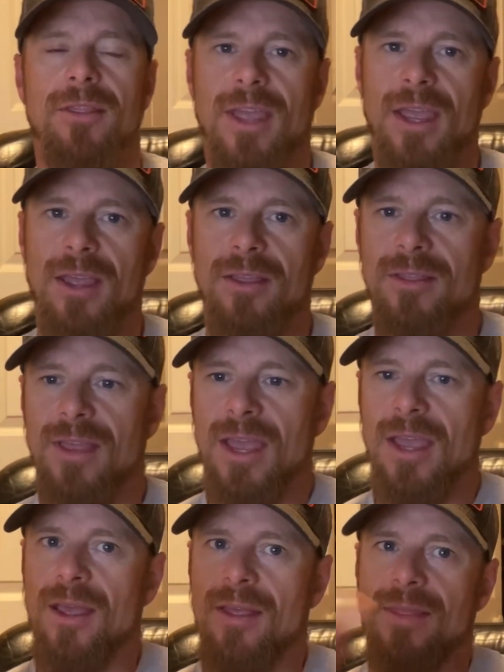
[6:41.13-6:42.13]

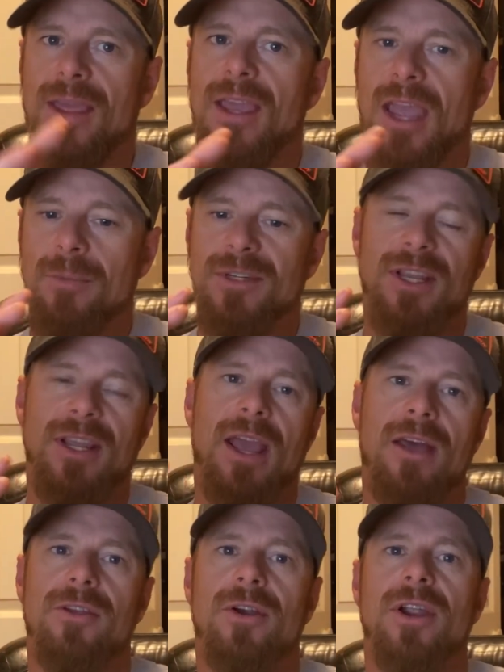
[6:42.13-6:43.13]
They came
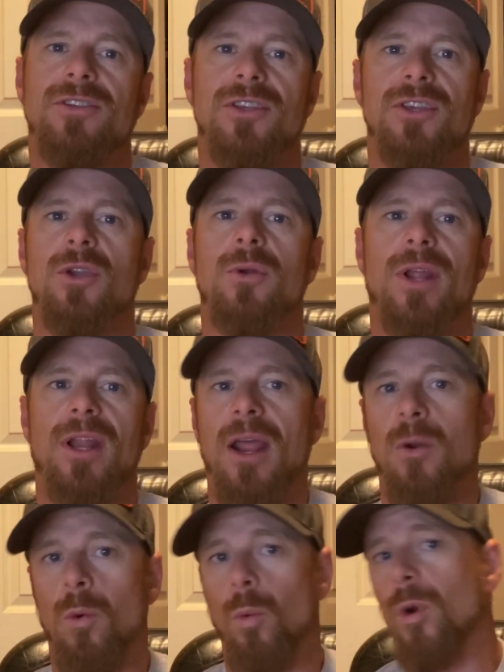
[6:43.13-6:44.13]
together as a unit
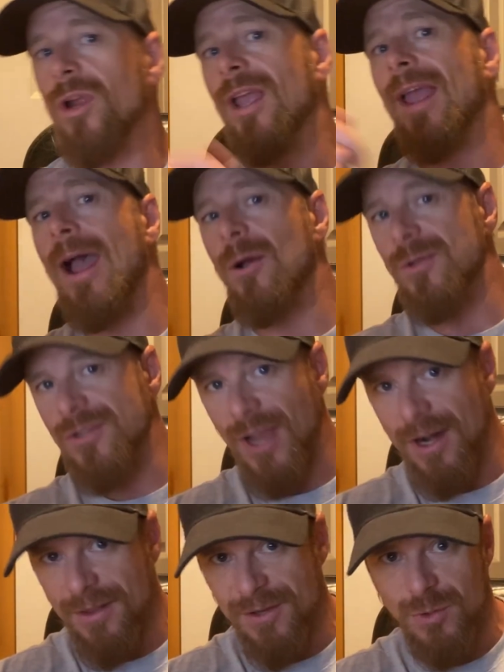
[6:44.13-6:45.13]
and were working
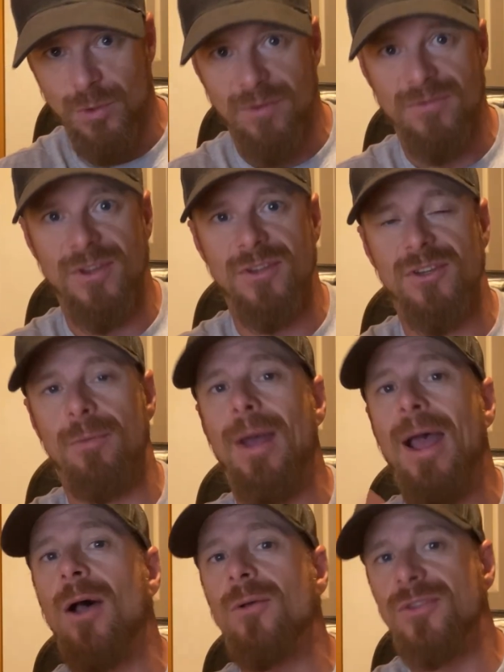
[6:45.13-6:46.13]
outside of the SWIFT system,
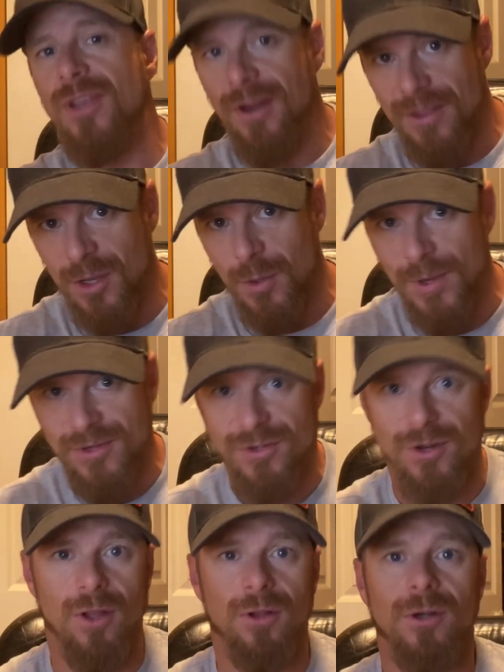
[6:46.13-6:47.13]
outside of the U.S.
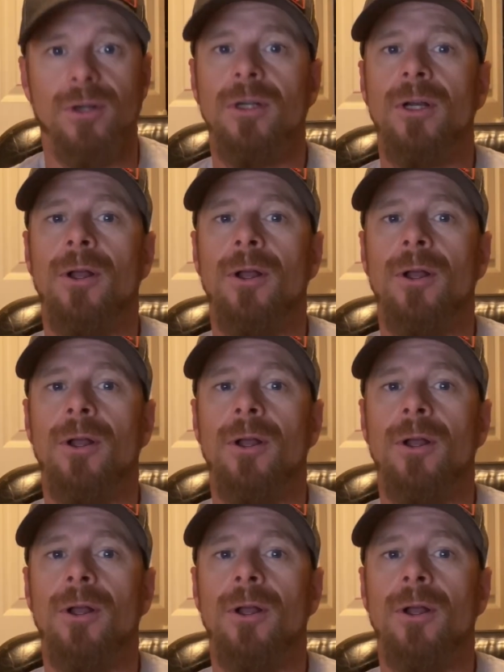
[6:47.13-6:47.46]
dollar,